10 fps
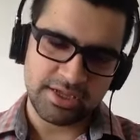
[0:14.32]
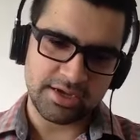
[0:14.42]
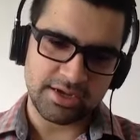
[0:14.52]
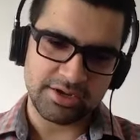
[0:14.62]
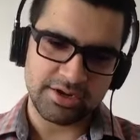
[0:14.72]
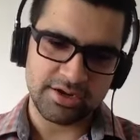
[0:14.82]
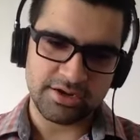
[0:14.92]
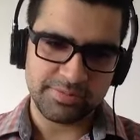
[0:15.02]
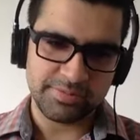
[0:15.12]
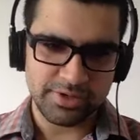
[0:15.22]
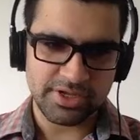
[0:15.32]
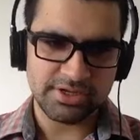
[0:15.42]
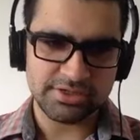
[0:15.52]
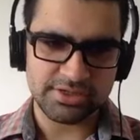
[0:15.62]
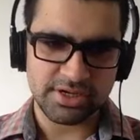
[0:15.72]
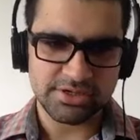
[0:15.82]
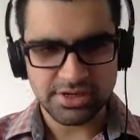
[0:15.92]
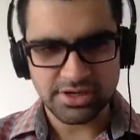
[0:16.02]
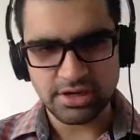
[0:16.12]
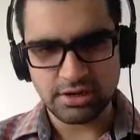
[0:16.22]
and today's
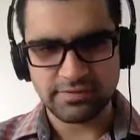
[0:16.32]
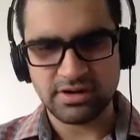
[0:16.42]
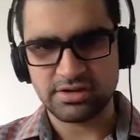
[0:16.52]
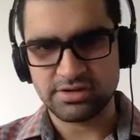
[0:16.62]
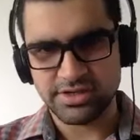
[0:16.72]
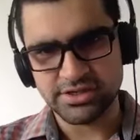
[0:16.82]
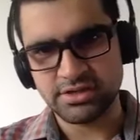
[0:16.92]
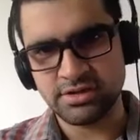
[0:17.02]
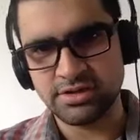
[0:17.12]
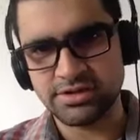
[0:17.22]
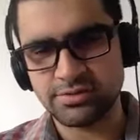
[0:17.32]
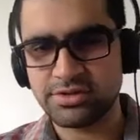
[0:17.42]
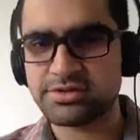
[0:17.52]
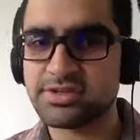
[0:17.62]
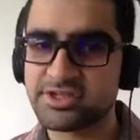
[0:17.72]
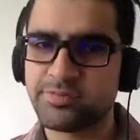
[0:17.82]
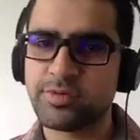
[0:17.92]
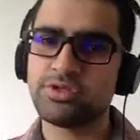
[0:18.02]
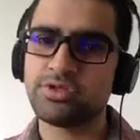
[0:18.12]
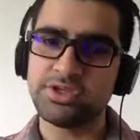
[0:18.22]
agenda of our session is to discuss
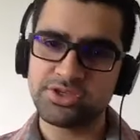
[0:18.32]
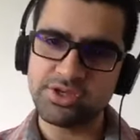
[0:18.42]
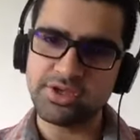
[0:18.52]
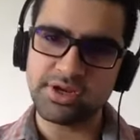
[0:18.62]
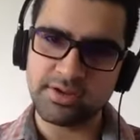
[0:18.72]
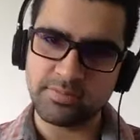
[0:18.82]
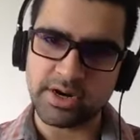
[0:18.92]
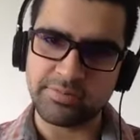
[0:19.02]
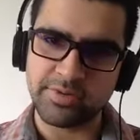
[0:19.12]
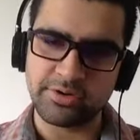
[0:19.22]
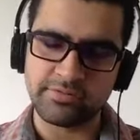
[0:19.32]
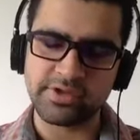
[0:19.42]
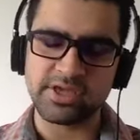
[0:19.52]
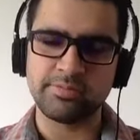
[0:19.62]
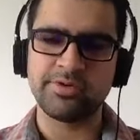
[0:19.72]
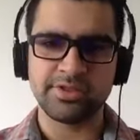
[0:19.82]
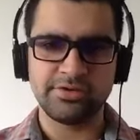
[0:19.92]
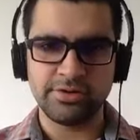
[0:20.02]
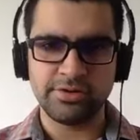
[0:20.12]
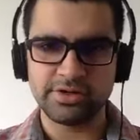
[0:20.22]
about the engineering department of Cape Breton
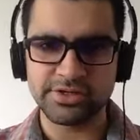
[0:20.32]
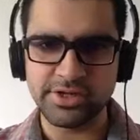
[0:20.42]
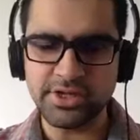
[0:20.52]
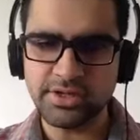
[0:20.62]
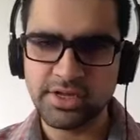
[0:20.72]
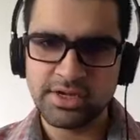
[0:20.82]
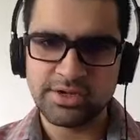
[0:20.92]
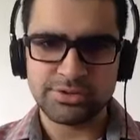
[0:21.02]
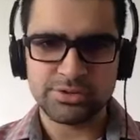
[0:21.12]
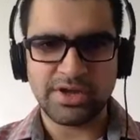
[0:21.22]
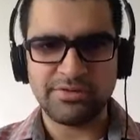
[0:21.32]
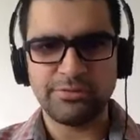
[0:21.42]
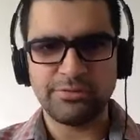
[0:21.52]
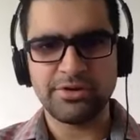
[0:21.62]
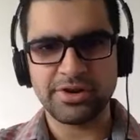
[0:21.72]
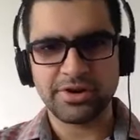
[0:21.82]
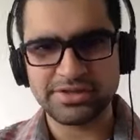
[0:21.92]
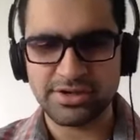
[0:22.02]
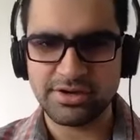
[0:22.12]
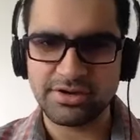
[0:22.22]
University. So I would
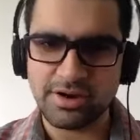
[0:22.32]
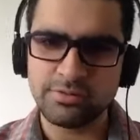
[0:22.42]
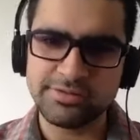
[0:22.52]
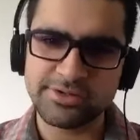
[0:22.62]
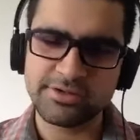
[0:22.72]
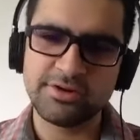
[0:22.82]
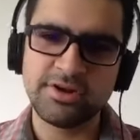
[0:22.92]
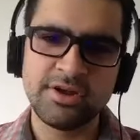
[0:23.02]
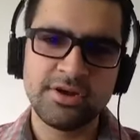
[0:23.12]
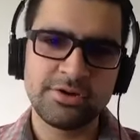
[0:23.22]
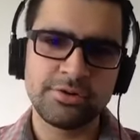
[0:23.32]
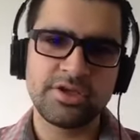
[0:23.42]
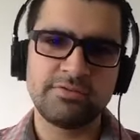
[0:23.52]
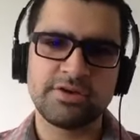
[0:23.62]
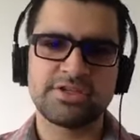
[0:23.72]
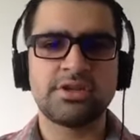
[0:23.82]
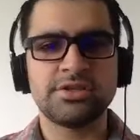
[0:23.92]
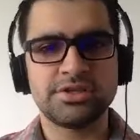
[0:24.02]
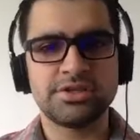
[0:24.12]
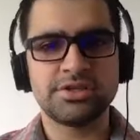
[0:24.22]
request Rahul sir to give us an
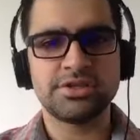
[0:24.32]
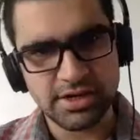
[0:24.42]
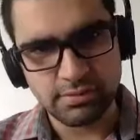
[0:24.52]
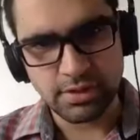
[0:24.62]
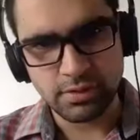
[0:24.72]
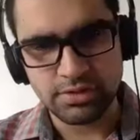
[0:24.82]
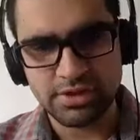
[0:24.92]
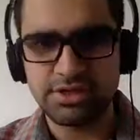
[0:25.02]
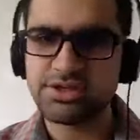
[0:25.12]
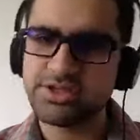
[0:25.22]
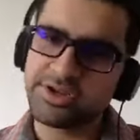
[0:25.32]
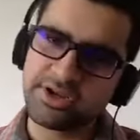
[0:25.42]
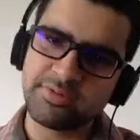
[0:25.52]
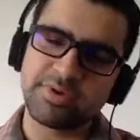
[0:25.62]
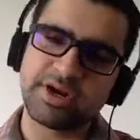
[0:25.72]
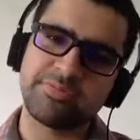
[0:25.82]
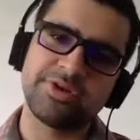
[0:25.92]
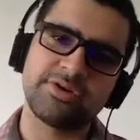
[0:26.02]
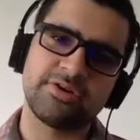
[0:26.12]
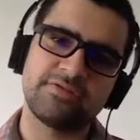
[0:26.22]
insight about the engineering
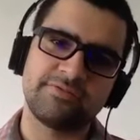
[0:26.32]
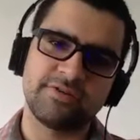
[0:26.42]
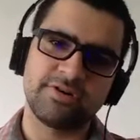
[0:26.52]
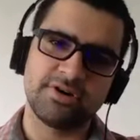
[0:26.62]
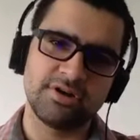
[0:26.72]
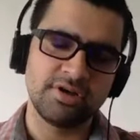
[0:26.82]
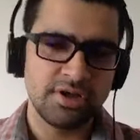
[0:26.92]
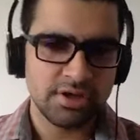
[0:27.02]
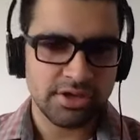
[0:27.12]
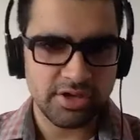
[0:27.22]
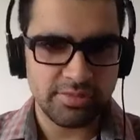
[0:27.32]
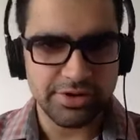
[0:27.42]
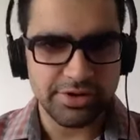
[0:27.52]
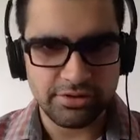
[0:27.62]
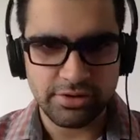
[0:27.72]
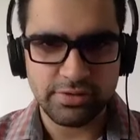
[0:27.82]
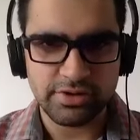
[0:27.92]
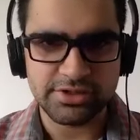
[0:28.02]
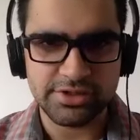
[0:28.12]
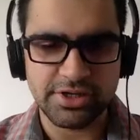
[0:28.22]
department of Cape Breton
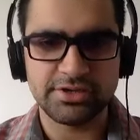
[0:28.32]
University.